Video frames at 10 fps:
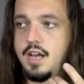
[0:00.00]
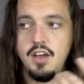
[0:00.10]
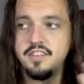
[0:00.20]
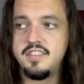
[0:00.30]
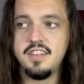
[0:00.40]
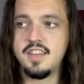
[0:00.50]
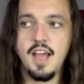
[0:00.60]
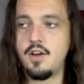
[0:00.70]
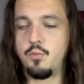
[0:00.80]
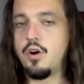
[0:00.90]
as I said,
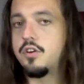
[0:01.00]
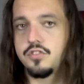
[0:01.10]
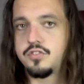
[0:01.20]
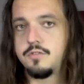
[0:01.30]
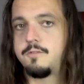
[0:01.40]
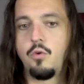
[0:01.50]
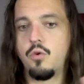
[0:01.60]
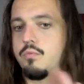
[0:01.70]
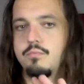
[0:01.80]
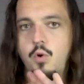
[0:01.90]
that it works
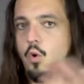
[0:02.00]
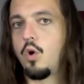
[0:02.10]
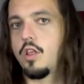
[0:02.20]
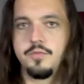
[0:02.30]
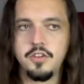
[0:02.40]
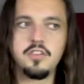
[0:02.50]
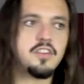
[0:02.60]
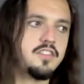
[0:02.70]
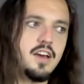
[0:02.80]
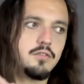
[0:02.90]
for all of them. So it's going
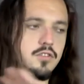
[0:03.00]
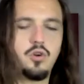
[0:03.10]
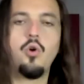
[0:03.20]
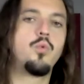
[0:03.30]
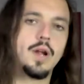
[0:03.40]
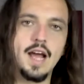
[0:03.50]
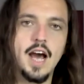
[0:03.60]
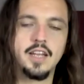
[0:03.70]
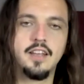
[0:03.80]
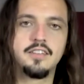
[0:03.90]
to sound cool
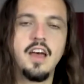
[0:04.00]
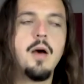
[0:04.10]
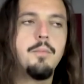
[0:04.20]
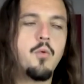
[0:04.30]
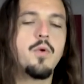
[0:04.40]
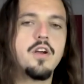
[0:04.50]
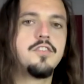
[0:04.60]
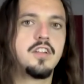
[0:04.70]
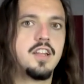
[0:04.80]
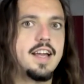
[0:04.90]
regardless, but where
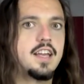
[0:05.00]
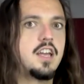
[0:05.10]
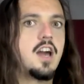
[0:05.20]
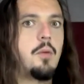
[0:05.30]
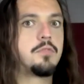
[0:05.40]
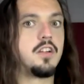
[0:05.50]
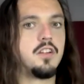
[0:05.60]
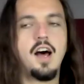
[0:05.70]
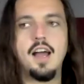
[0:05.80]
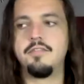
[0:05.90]
is it like come to
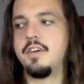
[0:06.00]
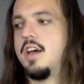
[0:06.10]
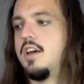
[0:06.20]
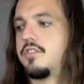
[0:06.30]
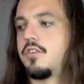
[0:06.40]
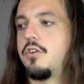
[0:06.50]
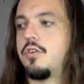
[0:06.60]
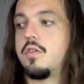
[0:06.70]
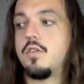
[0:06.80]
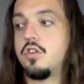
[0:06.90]
life? So
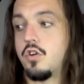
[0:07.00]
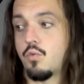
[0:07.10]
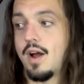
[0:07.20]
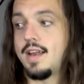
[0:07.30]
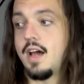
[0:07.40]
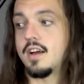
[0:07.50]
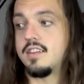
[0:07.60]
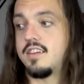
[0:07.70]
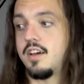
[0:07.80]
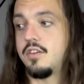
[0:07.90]
right now I
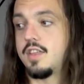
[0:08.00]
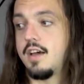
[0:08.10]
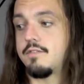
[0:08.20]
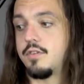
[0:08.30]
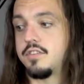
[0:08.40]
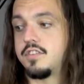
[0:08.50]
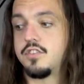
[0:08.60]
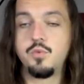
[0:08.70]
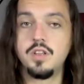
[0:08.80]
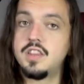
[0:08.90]
can tell you that, for
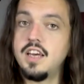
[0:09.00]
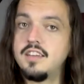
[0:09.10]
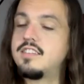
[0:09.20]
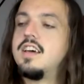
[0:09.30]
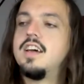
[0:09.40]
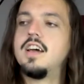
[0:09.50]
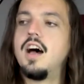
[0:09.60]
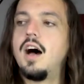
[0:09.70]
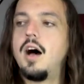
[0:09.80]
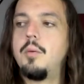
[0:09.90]
instance, with this,
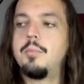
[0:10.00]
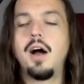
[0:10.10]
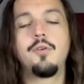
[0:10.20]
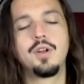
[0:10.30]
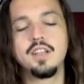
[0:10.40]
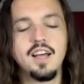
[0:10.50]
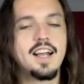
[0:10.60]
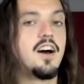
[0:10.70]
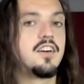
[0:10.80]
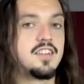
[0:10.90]
I really
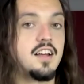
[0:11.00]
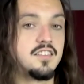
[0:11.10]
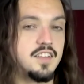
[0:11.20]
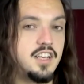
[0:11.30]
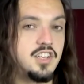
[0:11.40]
like how it sounds in the